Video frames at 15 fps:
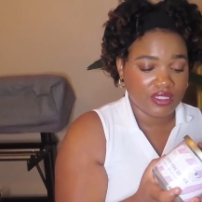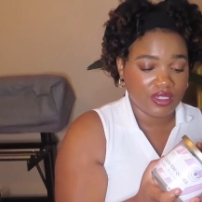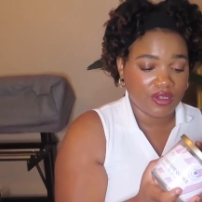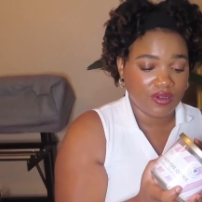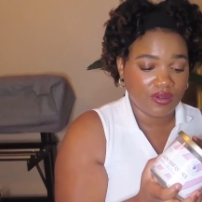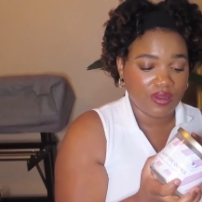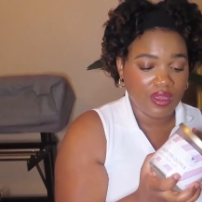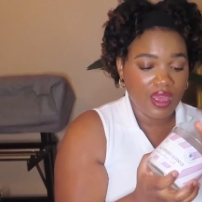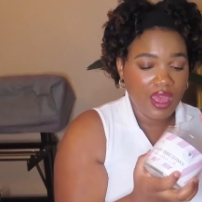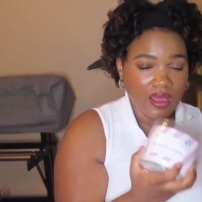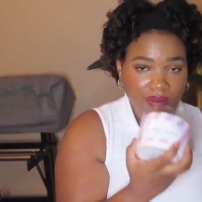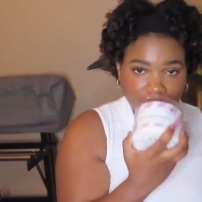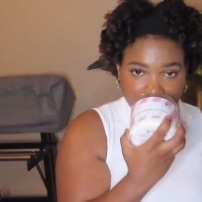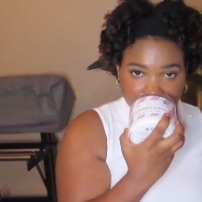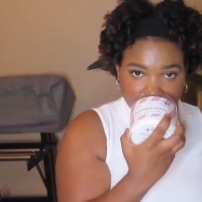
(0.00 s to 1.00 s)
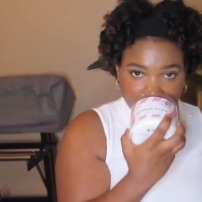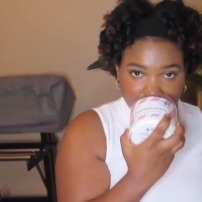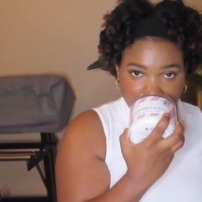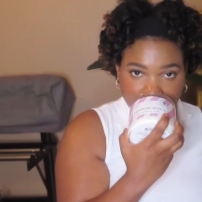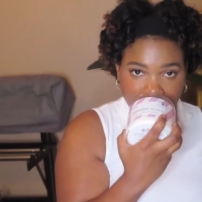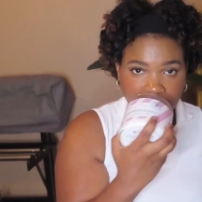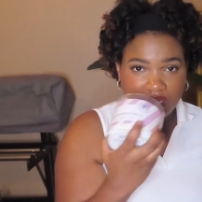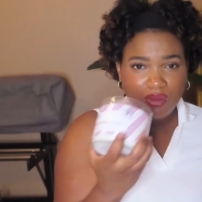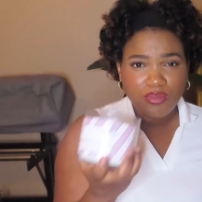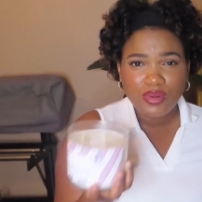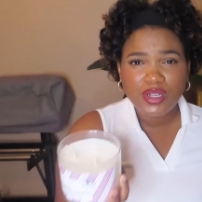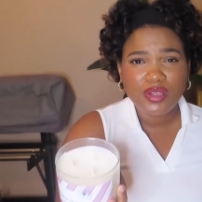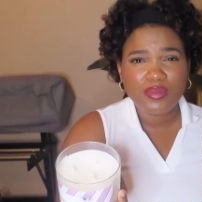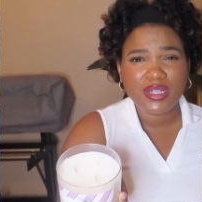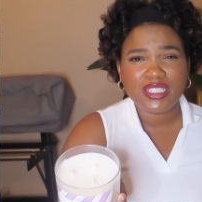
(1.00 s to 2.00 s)
So I can
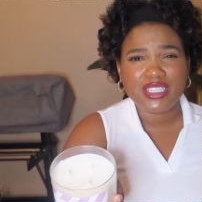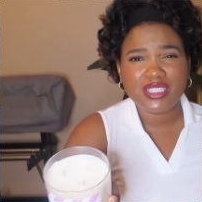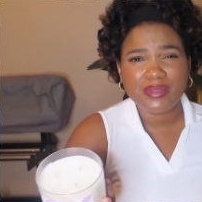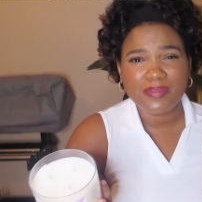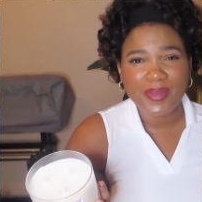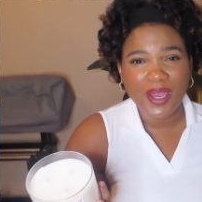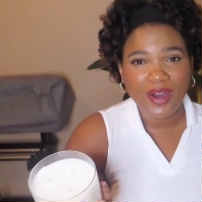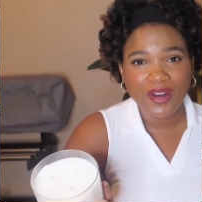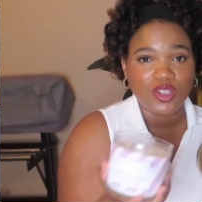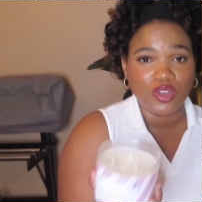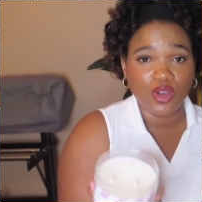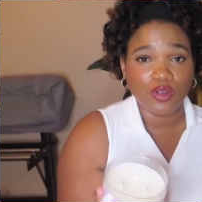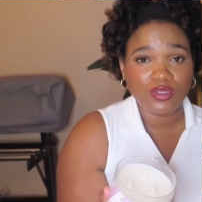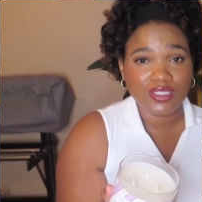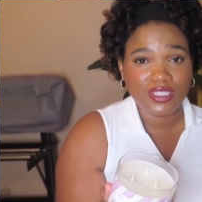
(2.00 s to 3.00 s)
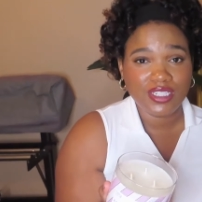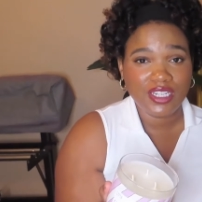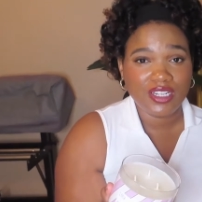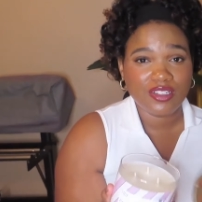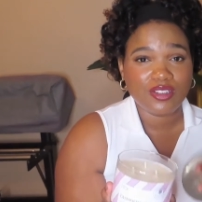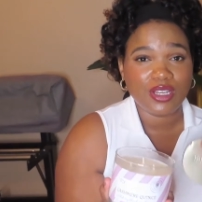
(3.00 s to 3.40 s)
pretty much smell notes in here.